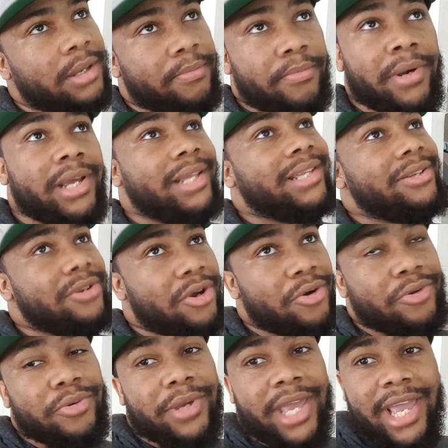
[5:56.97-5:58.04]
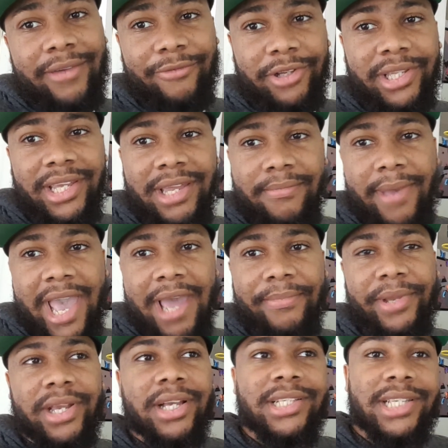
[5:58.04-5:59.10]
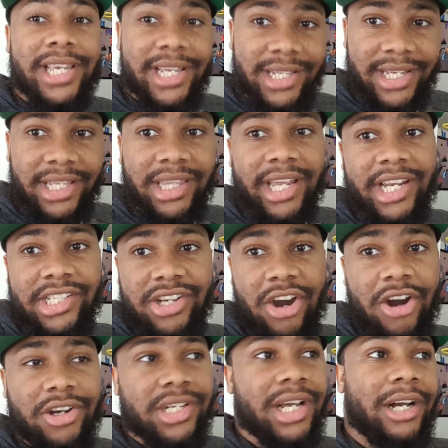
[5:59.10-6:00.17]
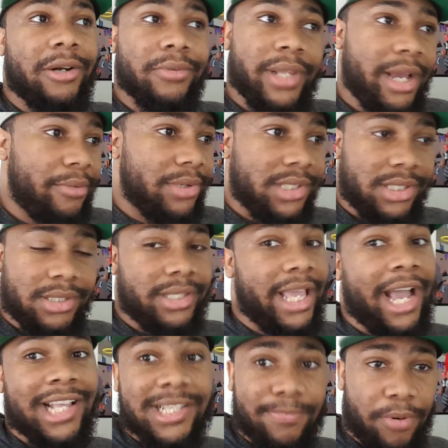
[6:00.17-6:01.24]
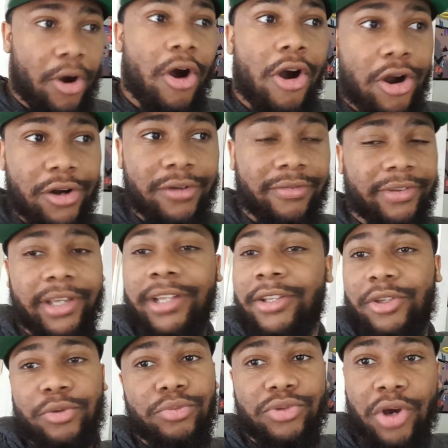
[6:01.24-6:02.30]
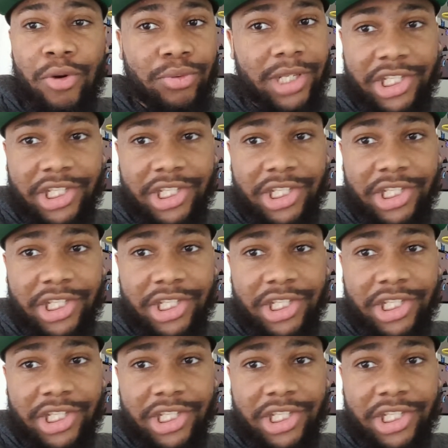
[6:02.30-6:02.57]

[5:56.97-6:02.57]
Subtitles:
But, you know, you can't really get mad because he did let his guard down. That's part of it. You don't